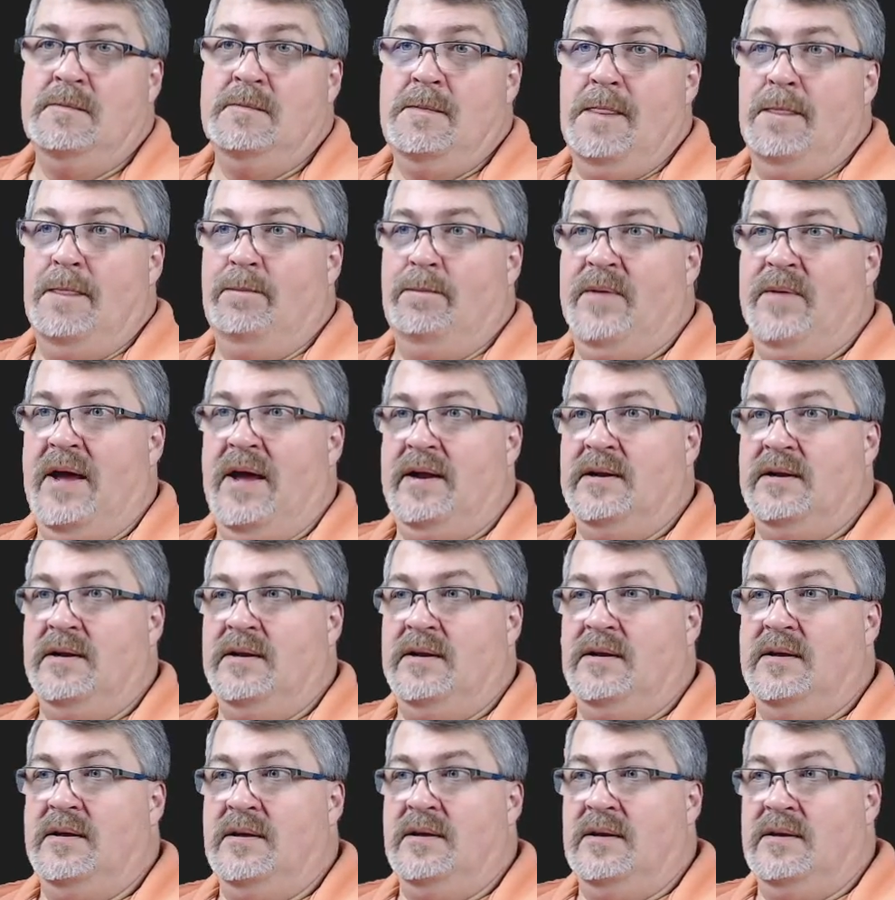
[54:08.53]
that
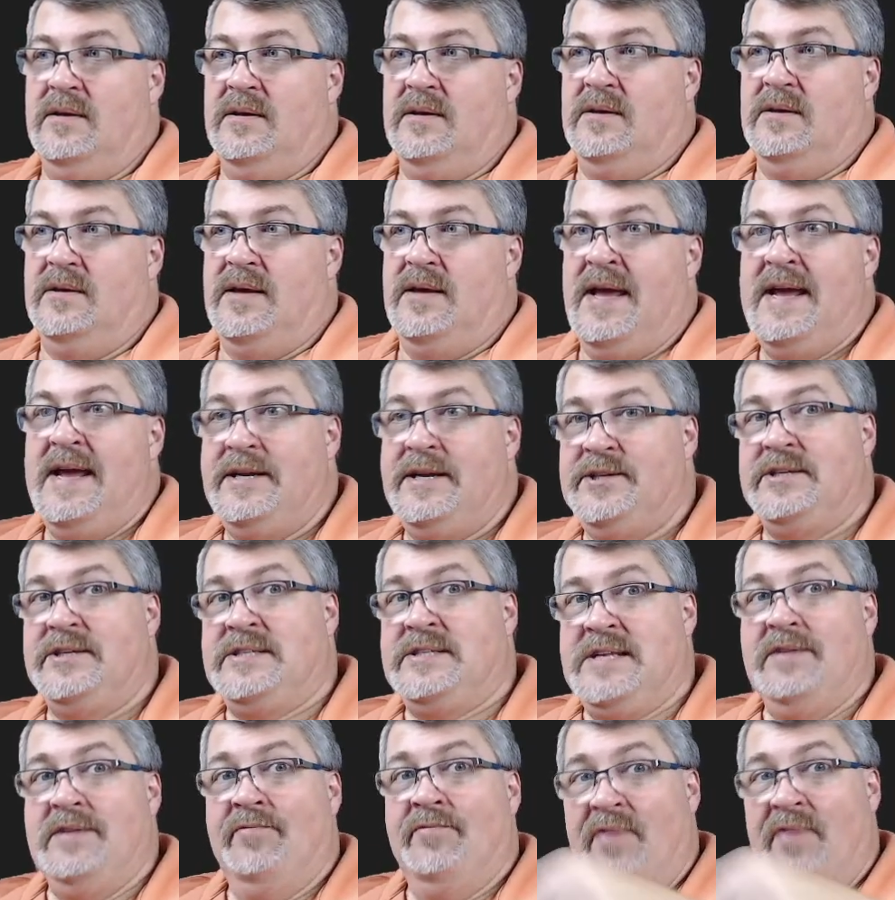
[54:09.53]
he
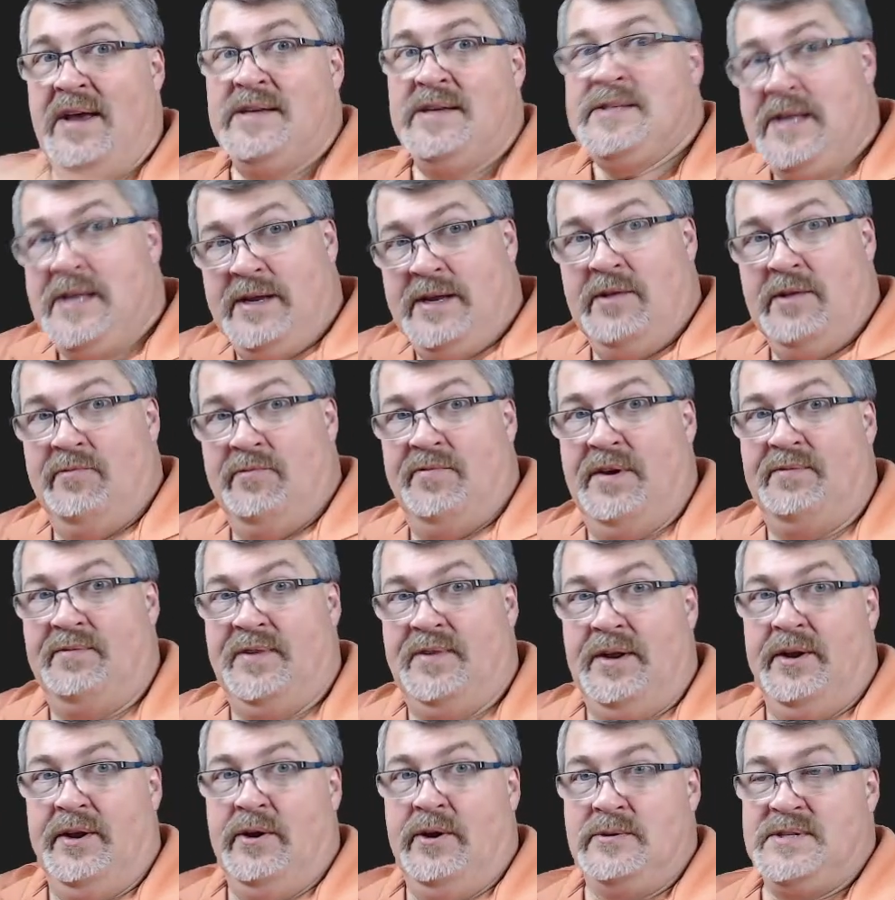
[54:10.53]
just invested in
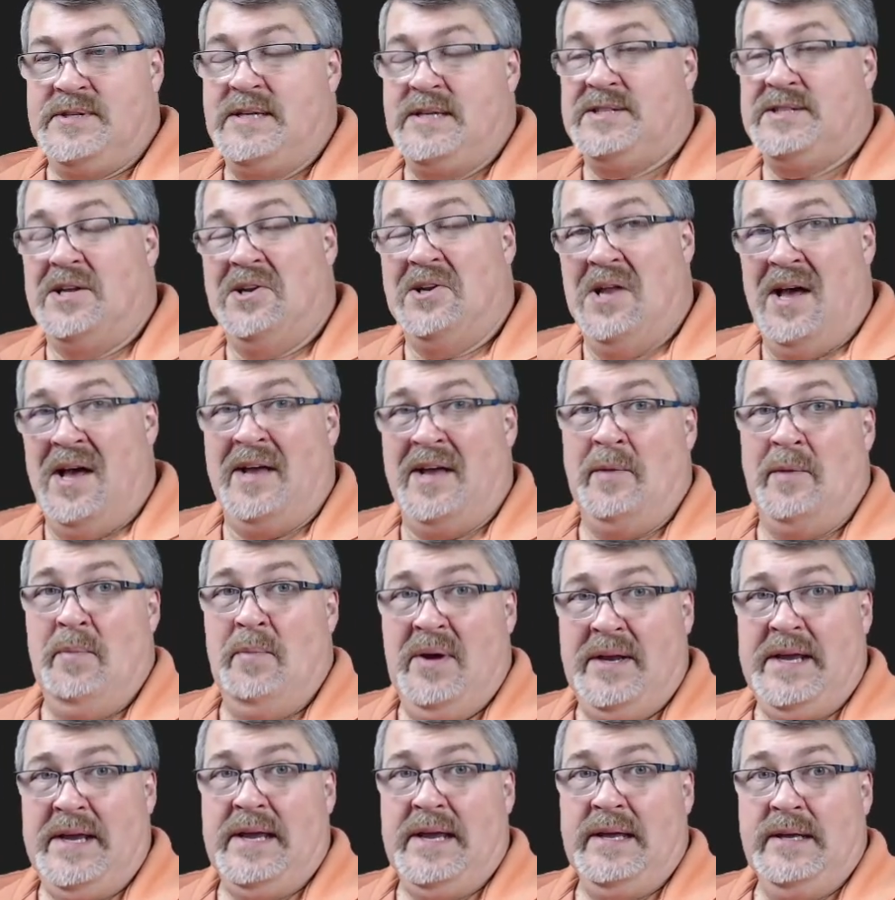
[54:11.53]
50 nodes. That's a lot of
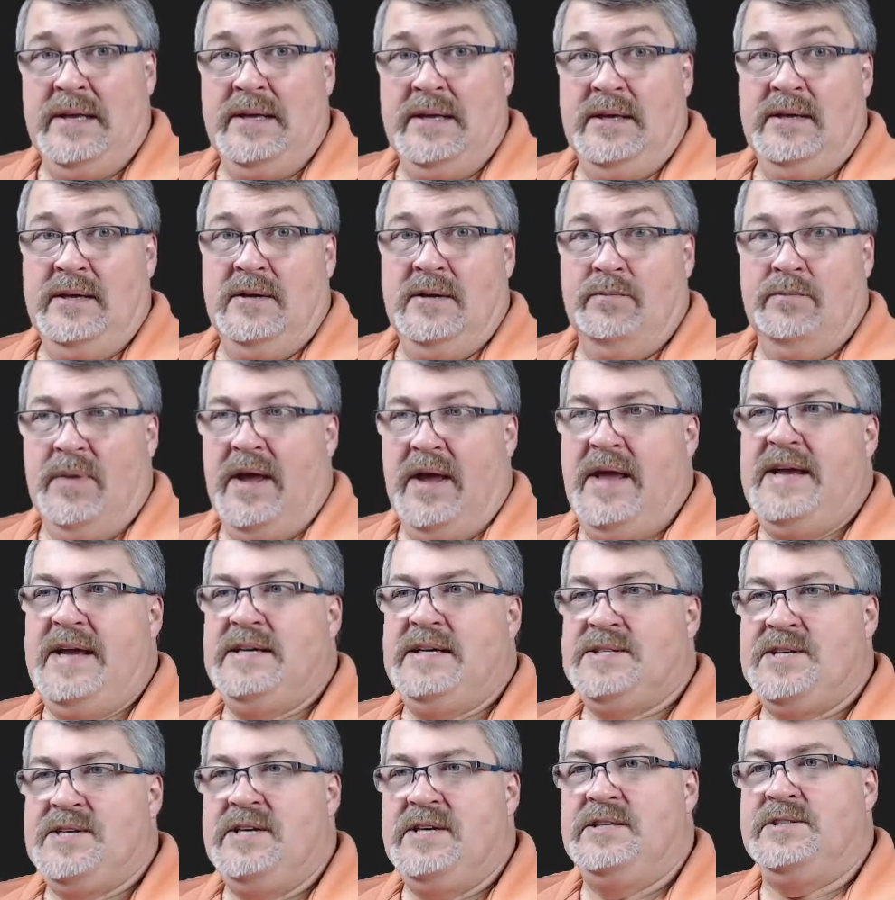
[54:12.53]
money. But he
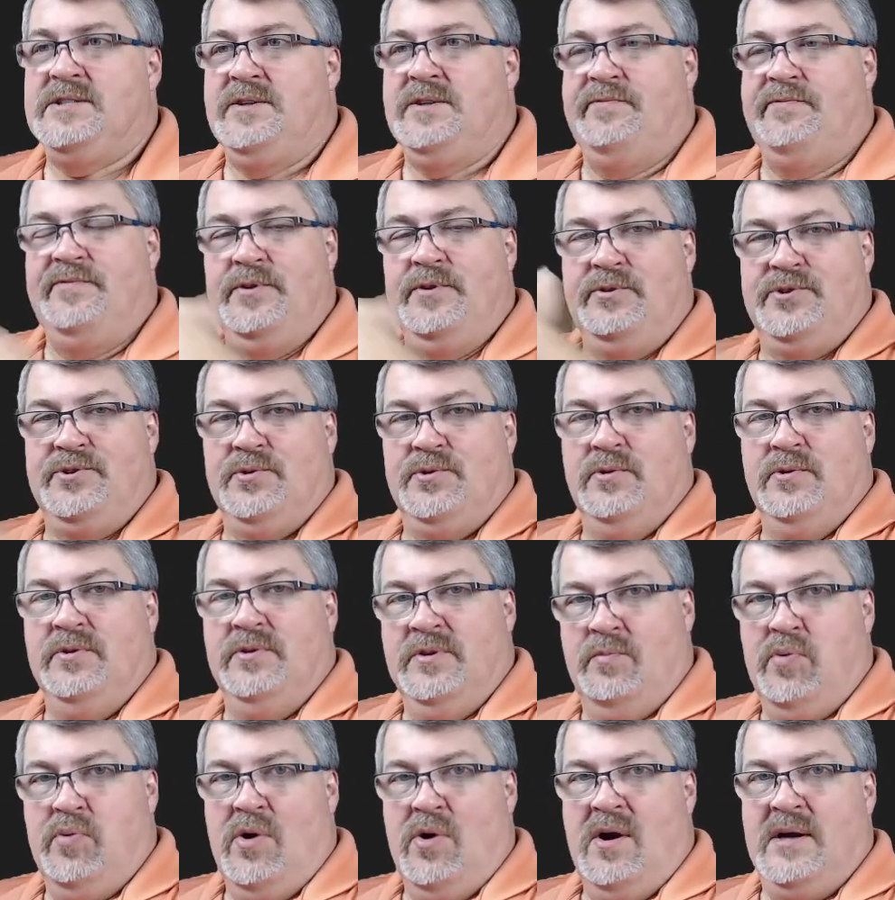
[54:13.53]
sees the future in the
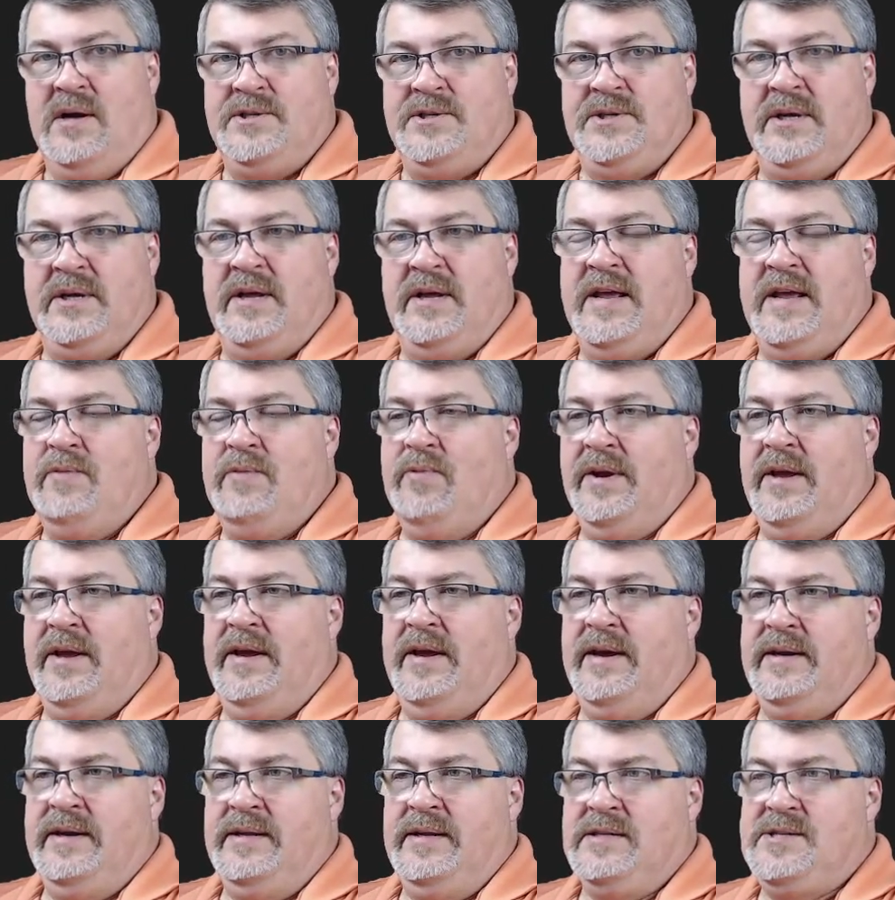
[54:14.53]
project. He went
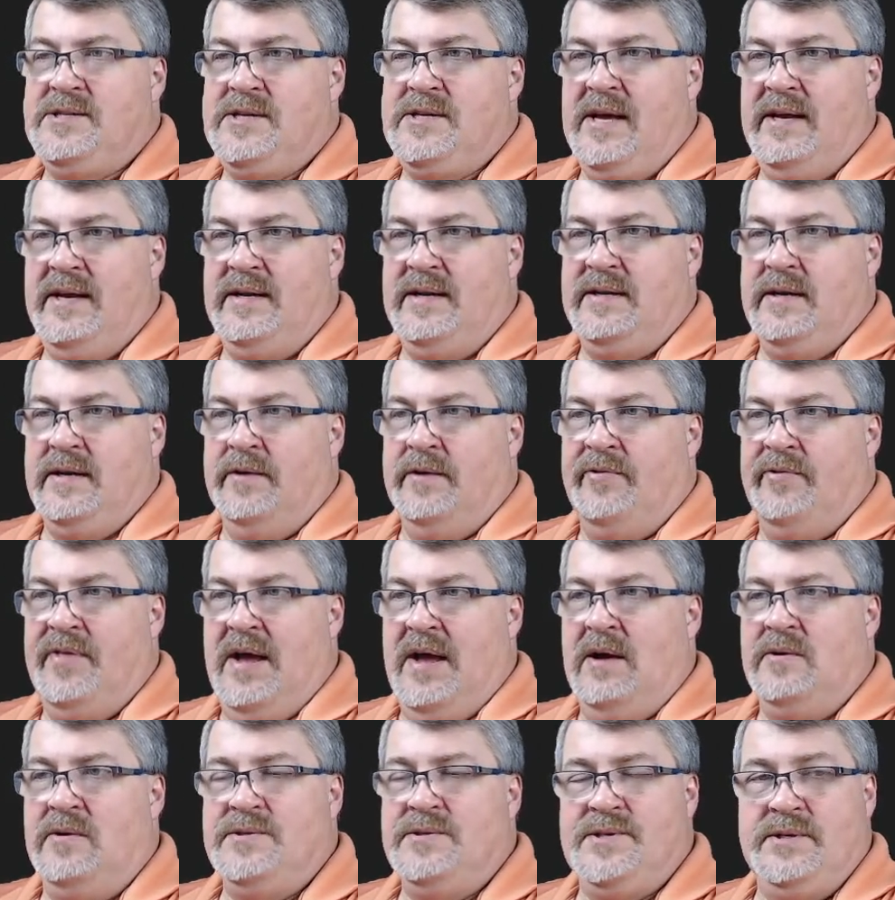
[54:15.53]
ahead and staked
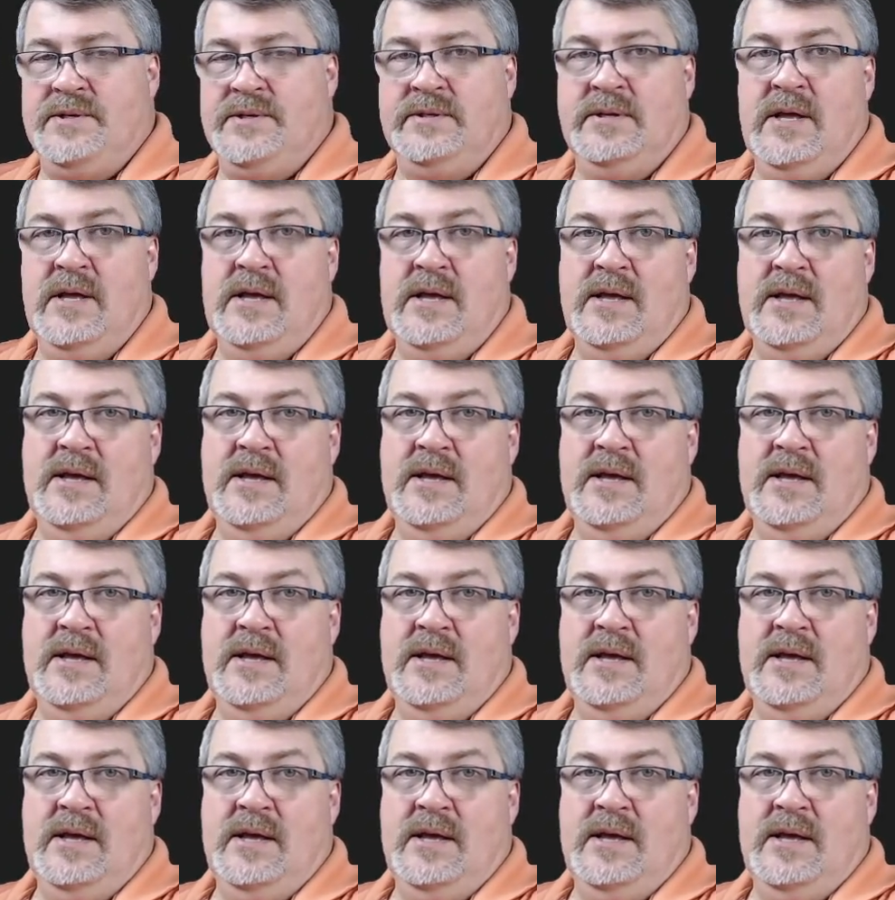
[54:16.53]
1,000.